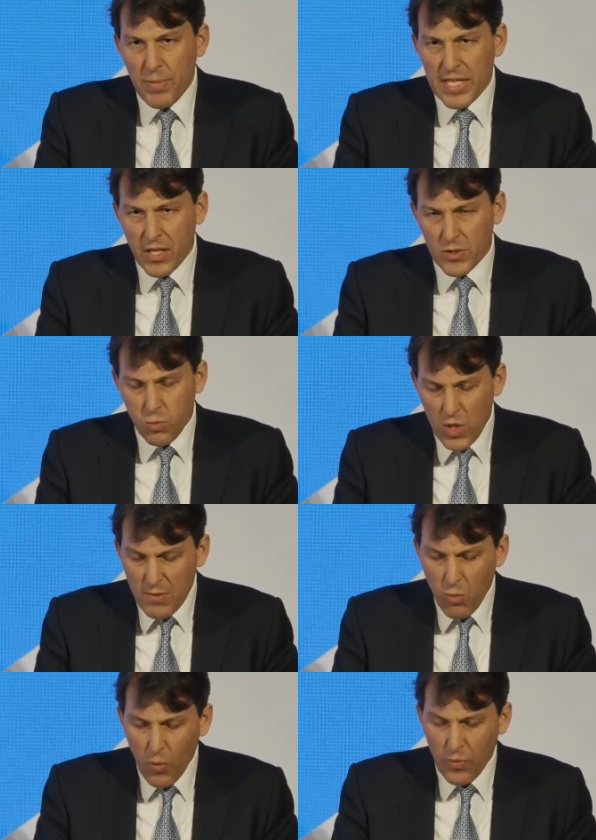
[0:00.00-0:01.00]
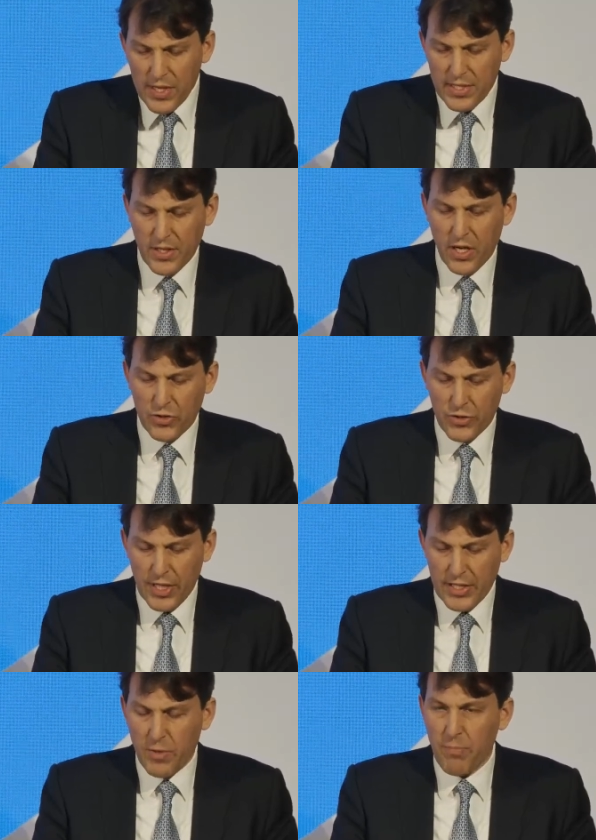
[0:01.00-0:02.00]
Because we want this
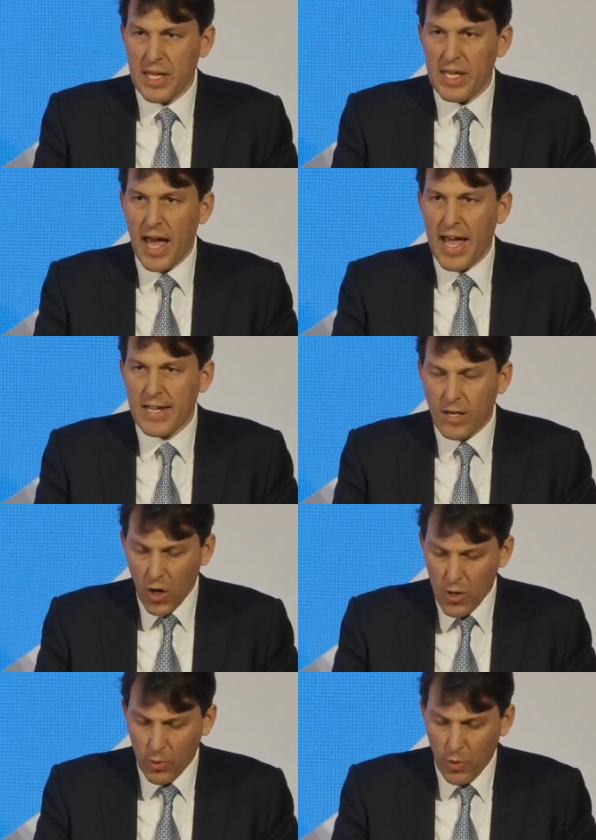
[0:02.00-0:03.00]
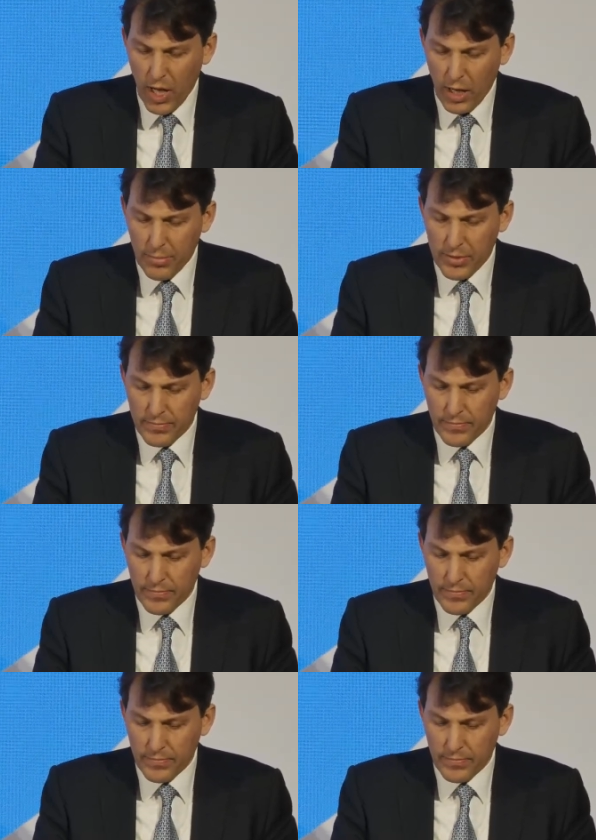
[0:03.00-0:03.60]
country to be a global hub,